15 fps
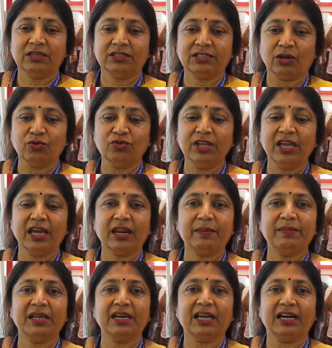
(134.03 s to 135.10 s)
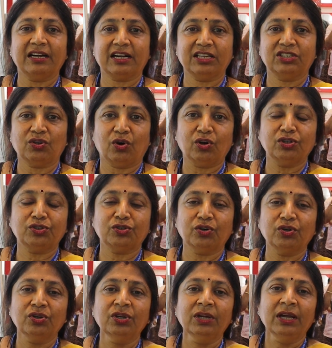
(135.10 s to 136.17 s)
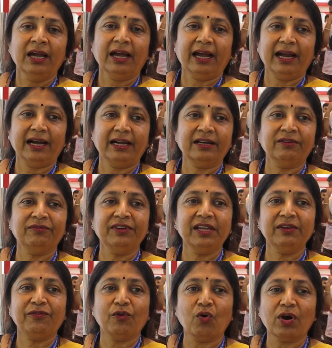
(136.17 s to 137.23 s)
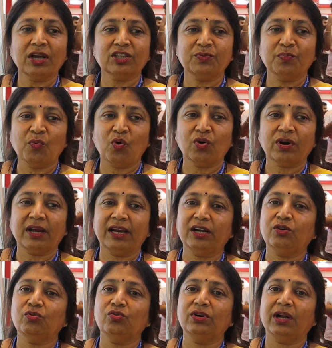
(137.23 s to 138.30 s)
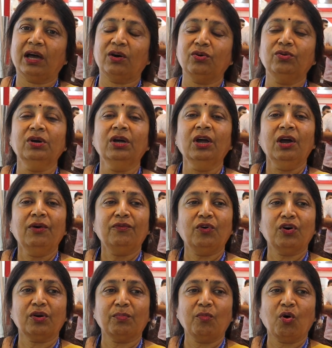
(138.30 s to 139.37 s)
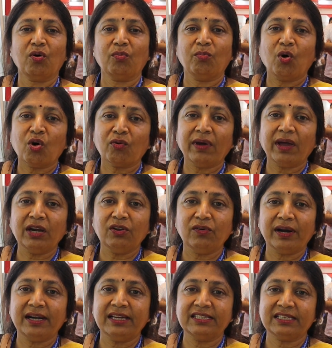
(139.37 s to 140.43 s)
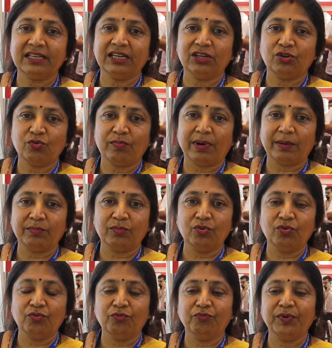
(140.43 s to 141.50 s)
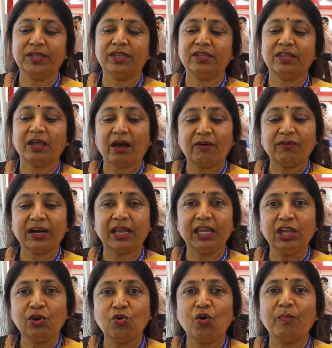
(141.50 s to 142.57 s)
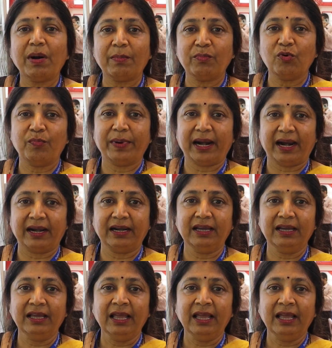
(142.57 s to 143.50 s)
Saudi Arabian countries also. And we focus more into now for more value addition into bamboo with our Eco Bamboo brand.